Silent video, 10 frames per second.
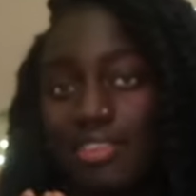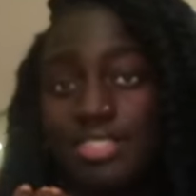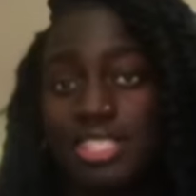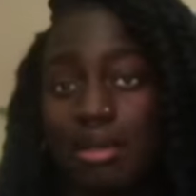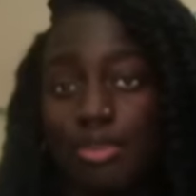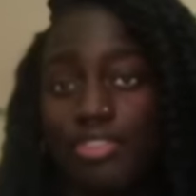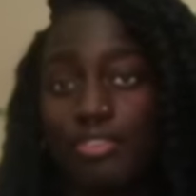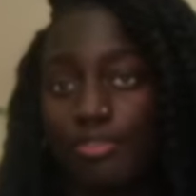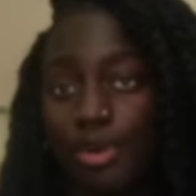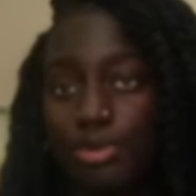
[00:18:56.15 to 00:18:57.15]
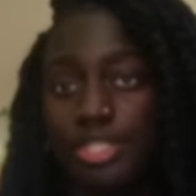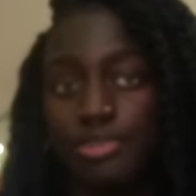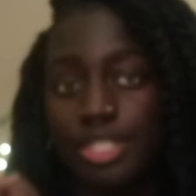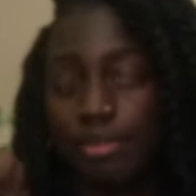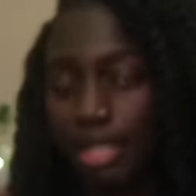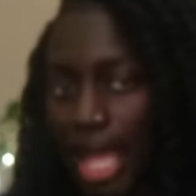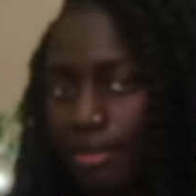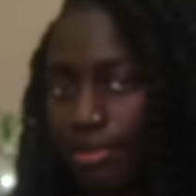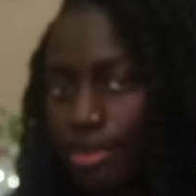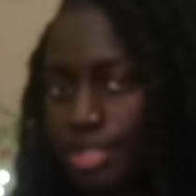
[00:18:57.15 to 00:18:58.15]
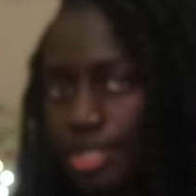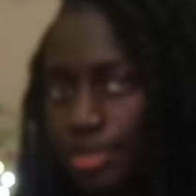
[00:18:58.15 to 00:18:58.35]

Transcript: if some of the folks using black folks